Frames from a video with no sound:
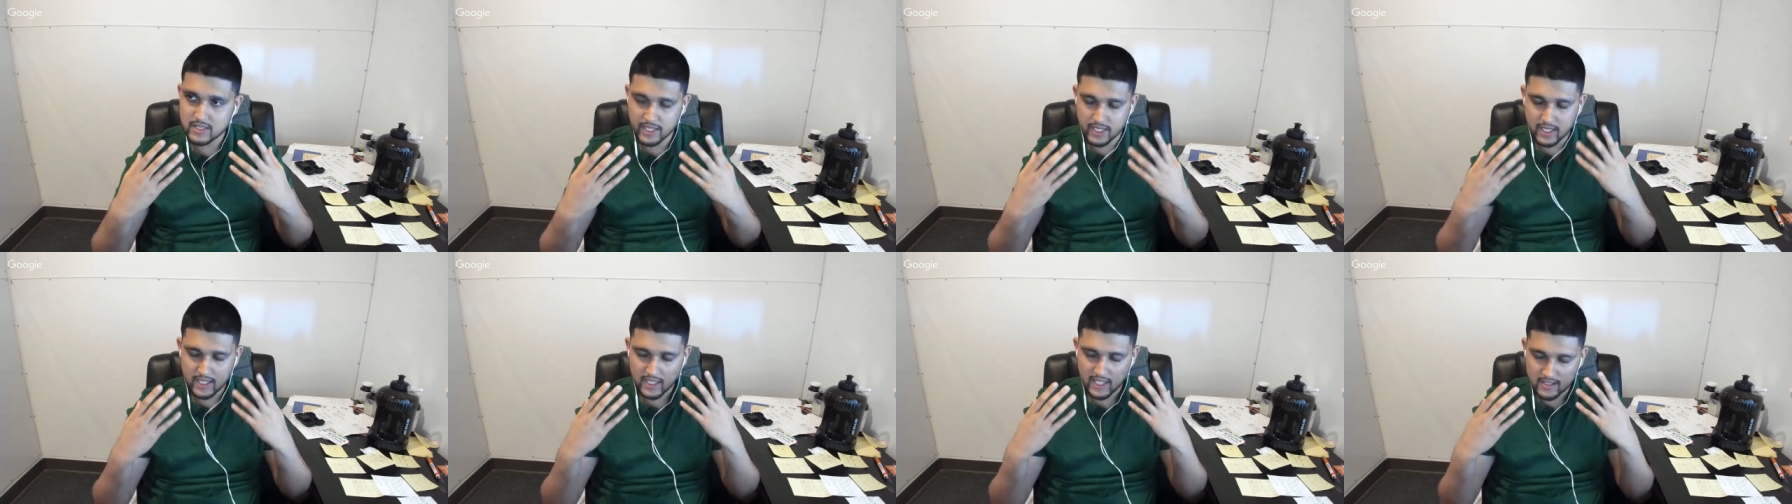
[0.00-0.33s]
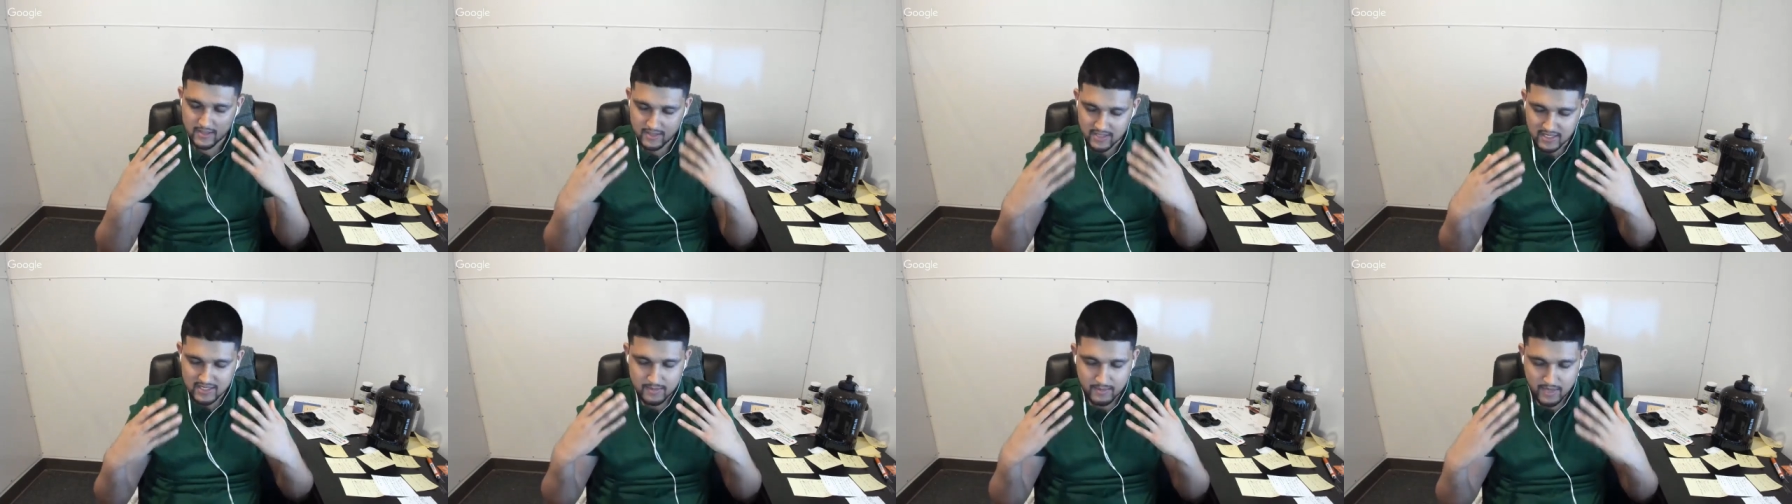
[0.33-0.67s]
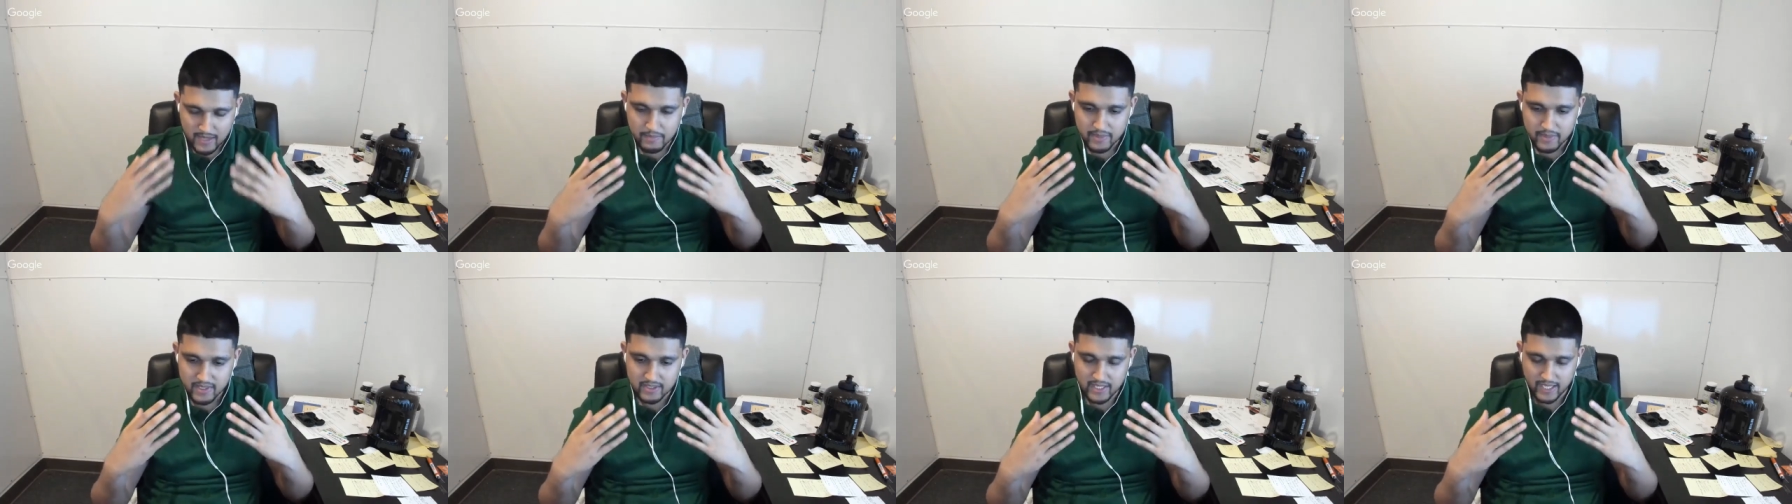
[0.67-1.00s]
Like, is this
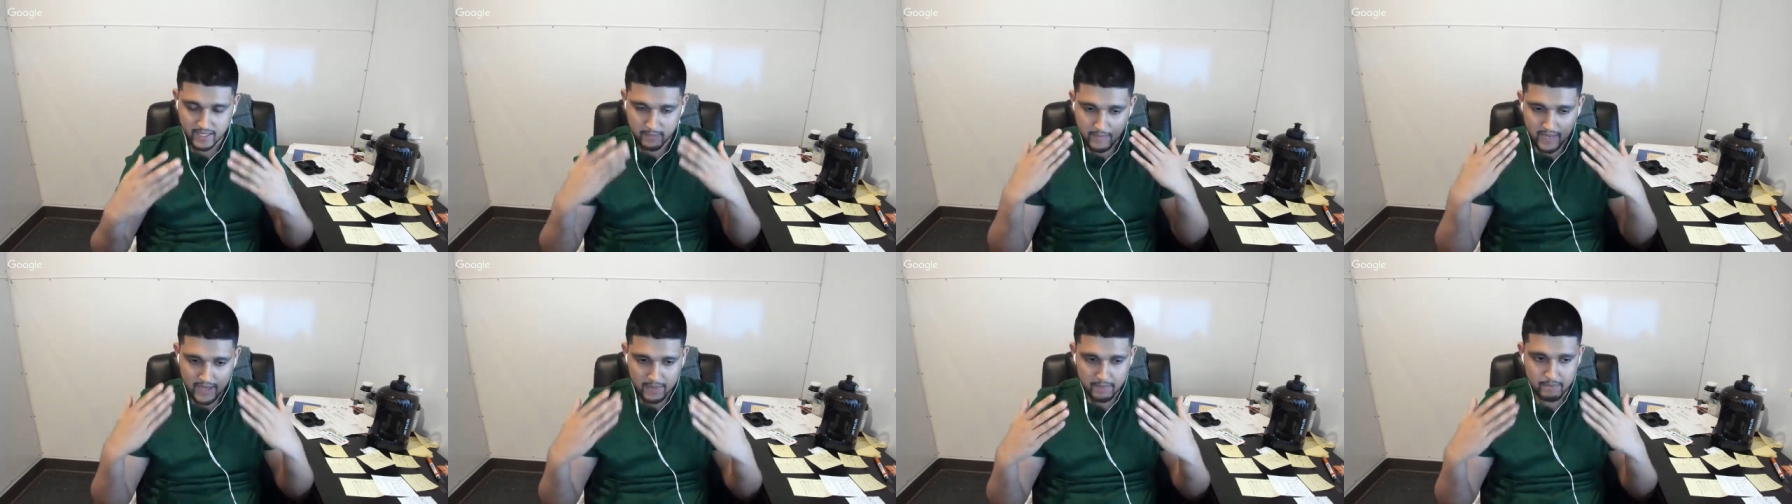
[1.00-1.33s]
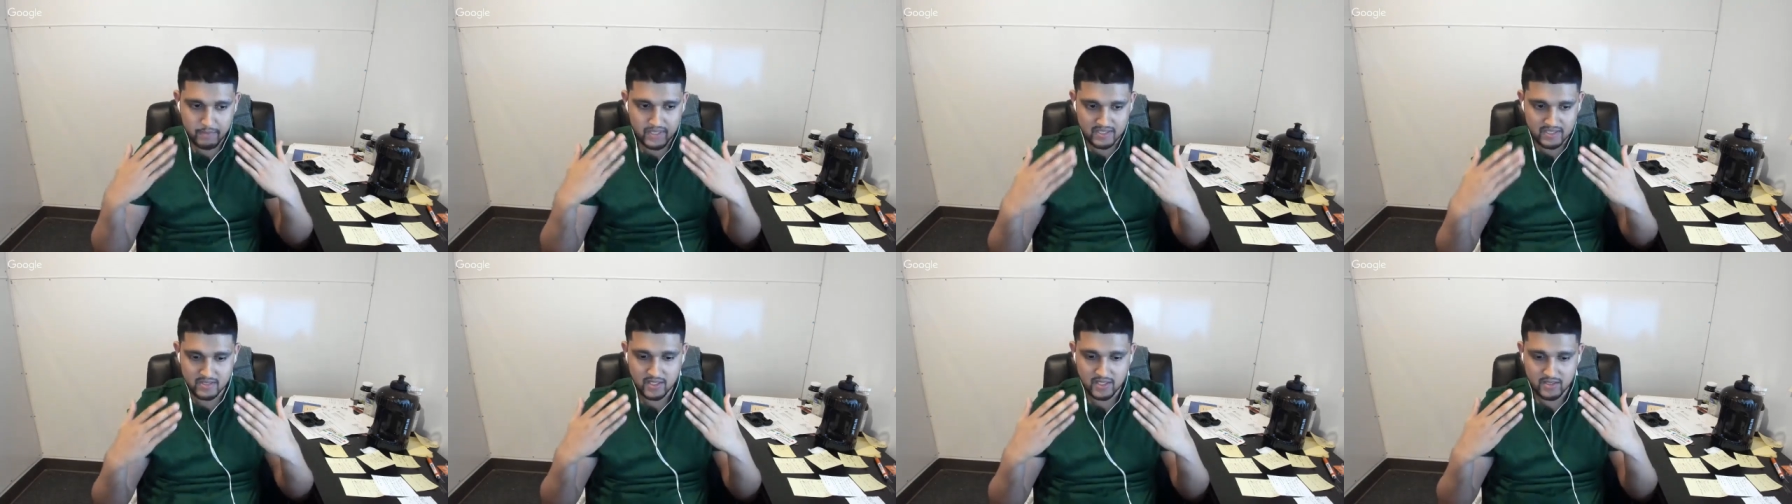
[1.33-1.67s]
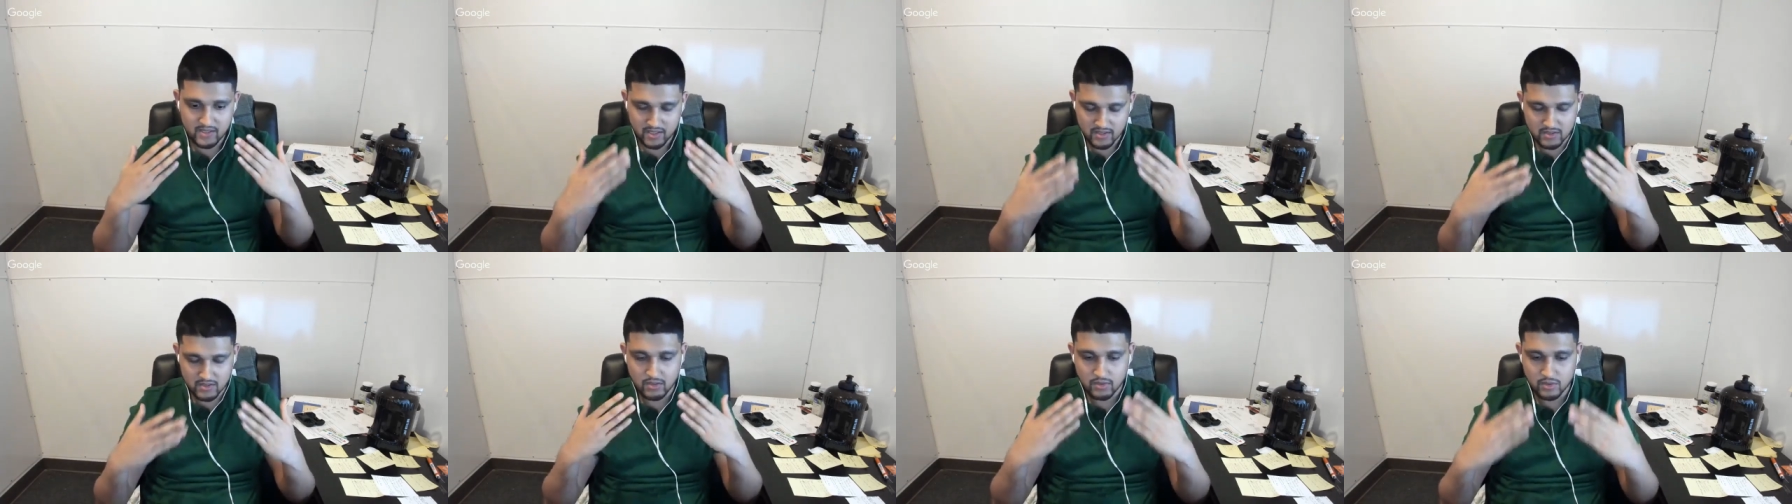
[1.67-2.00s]
my bit? Like, my
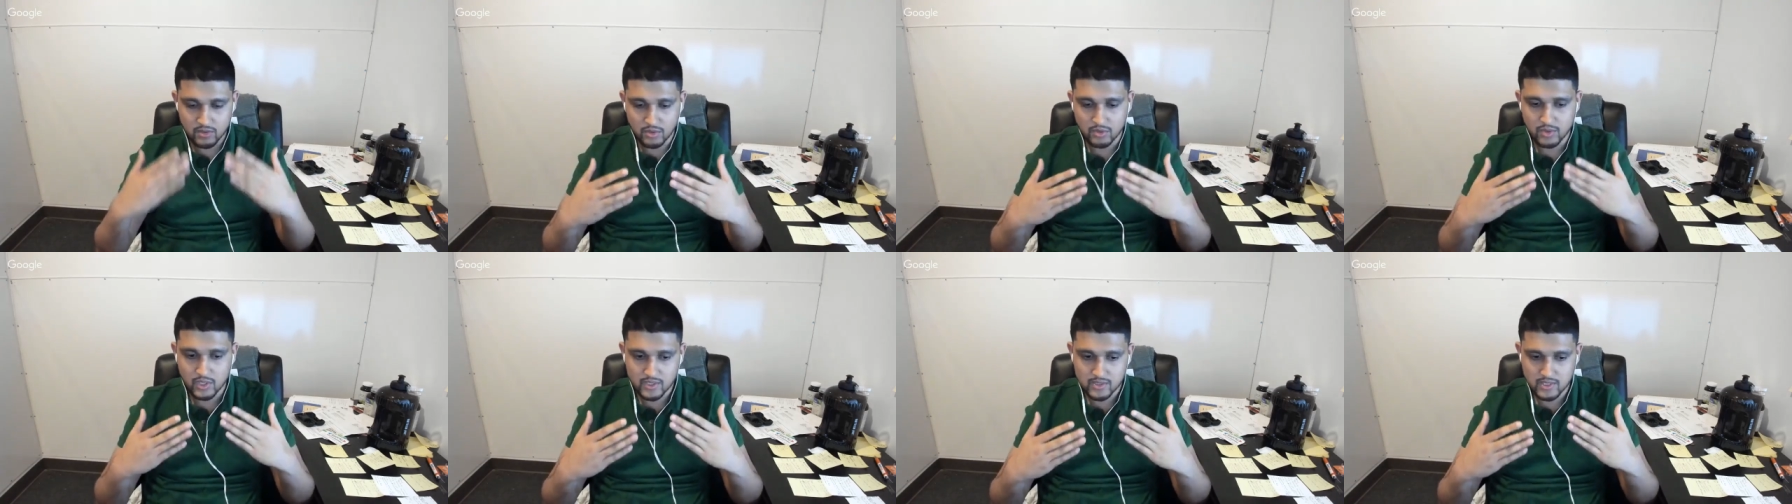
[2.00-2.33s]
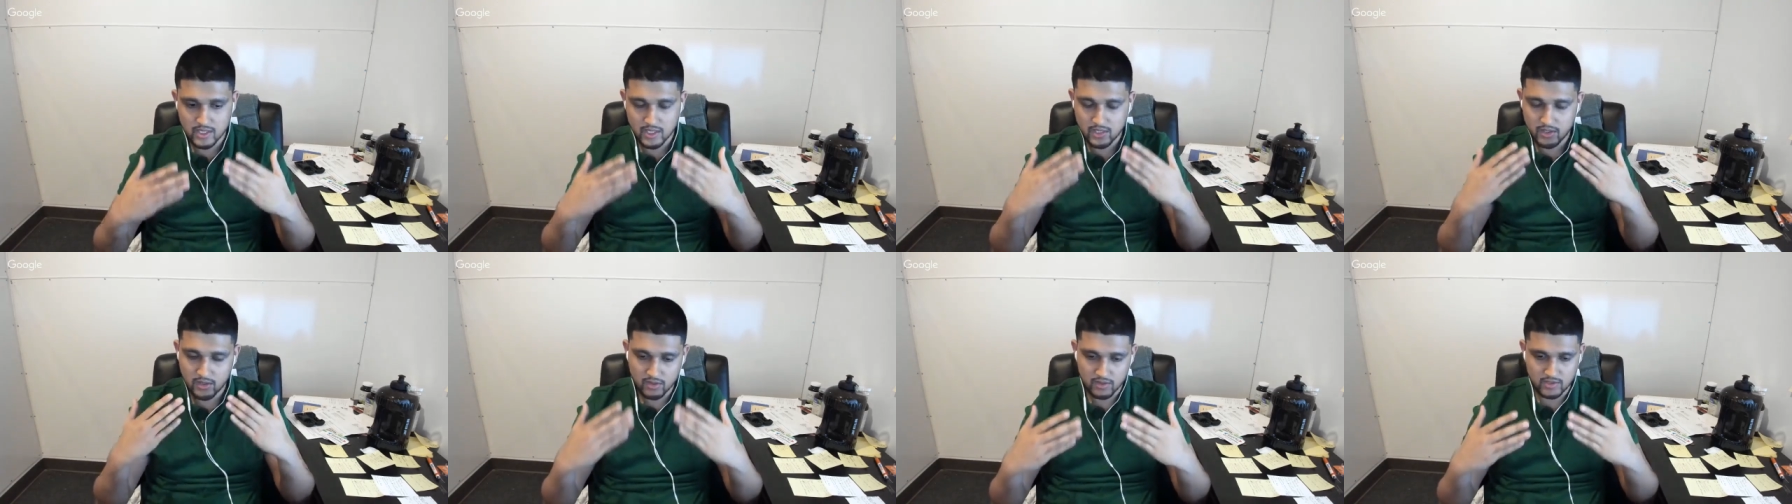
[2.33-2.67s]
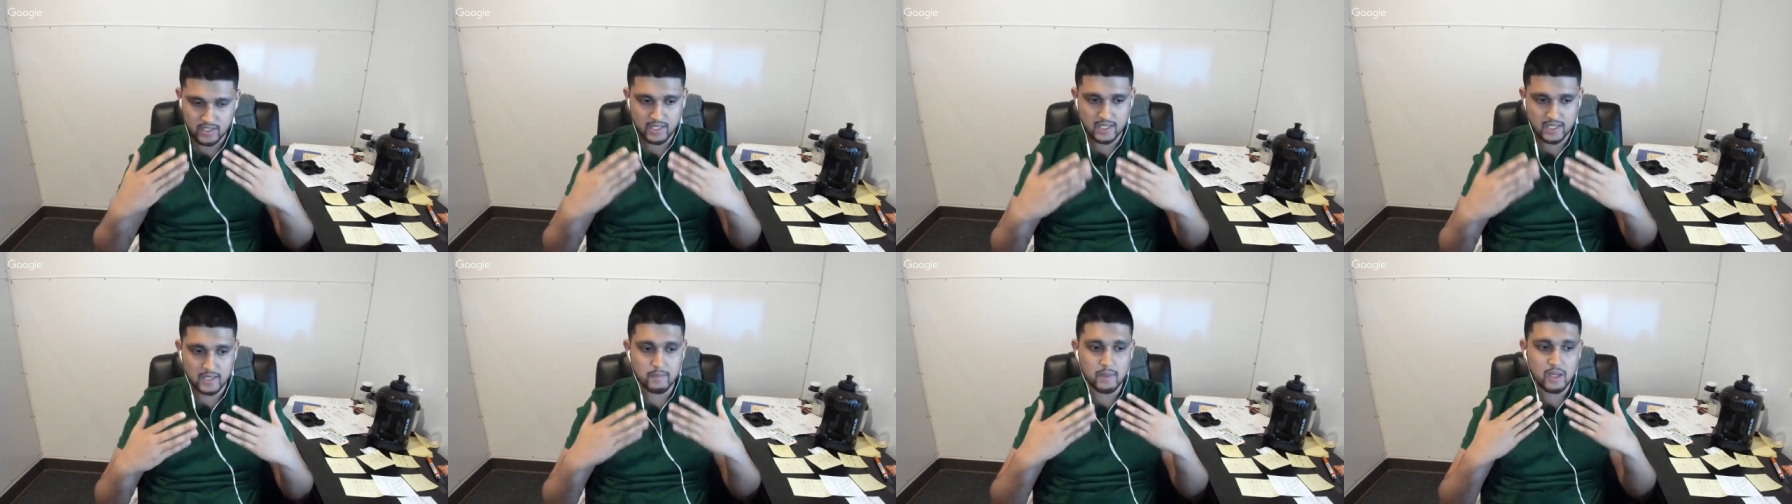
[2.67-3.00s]
business is to do this, and you're
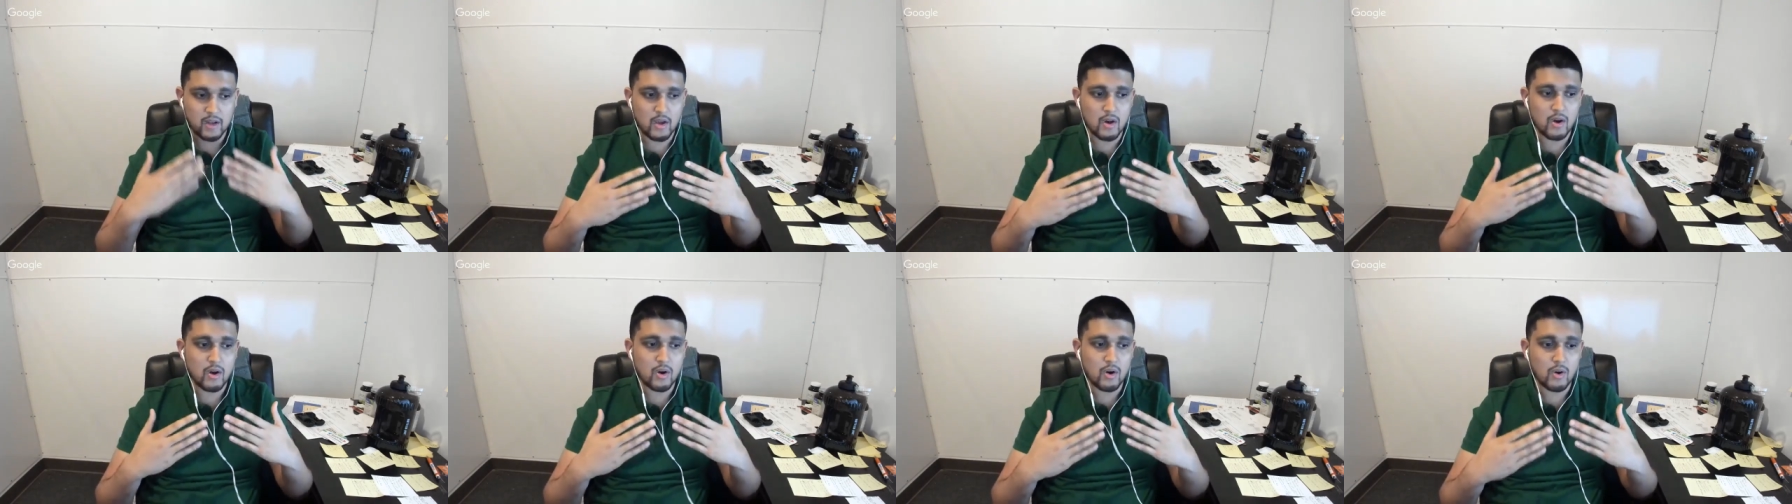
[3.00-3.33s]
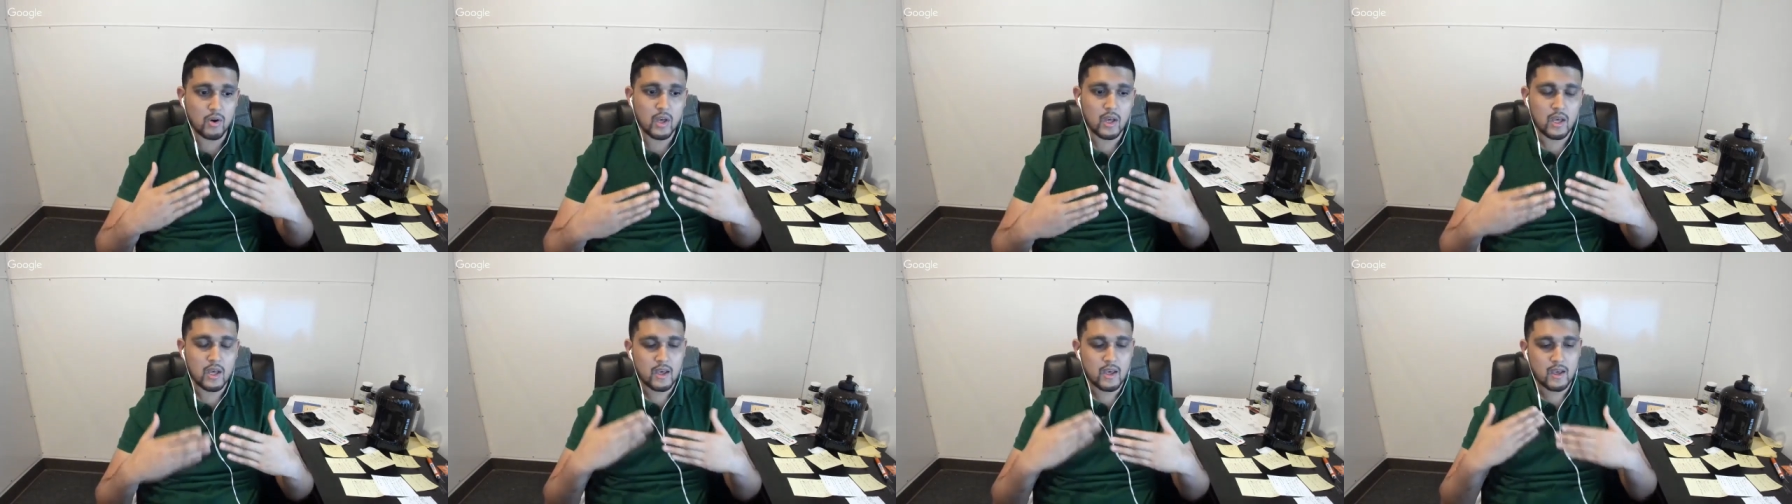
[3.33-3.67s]
telling me no.